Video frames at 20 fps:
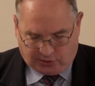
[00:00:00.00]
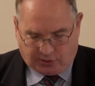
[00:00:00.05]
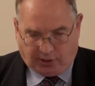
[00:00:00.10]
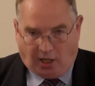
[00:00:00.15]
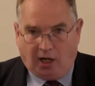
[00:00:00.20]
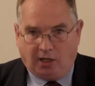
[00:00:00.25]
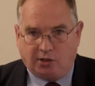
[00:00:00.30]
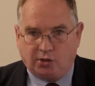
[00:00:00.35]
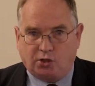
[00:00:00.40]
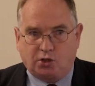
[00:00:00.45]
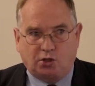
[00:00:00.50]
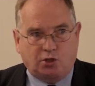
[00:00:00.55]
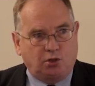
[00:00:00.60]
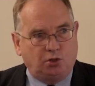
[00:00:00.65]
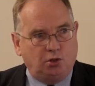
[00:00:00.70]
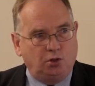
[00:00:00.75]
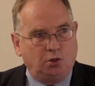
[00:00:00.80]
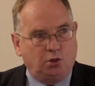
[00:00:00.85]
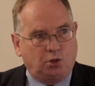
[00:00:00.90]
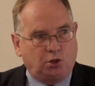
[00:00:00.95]
starts
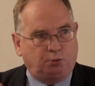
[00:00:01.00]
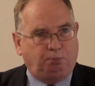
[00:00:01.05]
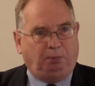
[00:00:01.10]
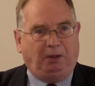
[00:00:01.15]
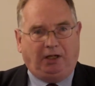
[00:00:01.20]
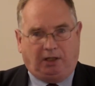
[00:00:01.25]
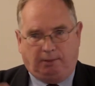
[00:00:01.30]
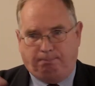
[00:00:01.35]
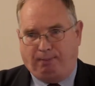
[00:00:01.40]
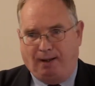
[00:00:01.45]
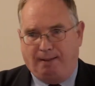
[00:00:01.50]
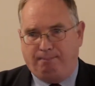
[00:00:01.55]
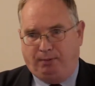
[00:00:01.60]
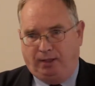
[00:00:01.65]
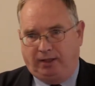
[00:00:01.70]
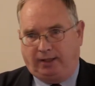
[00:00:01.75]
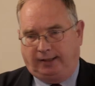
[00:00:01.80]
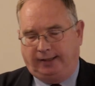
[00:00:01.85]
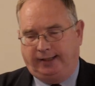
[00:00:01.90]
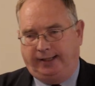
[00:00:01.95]
to speak
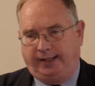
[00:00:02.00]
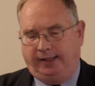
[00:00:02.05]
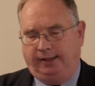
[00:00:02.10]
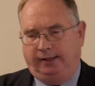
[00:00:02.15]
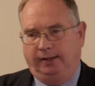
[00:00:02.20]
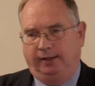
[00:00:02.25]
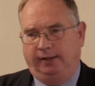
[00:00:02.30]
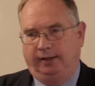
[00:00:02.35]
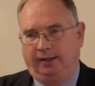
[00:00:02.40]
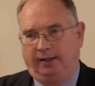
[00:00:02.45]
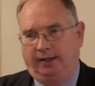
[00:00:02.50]
publicly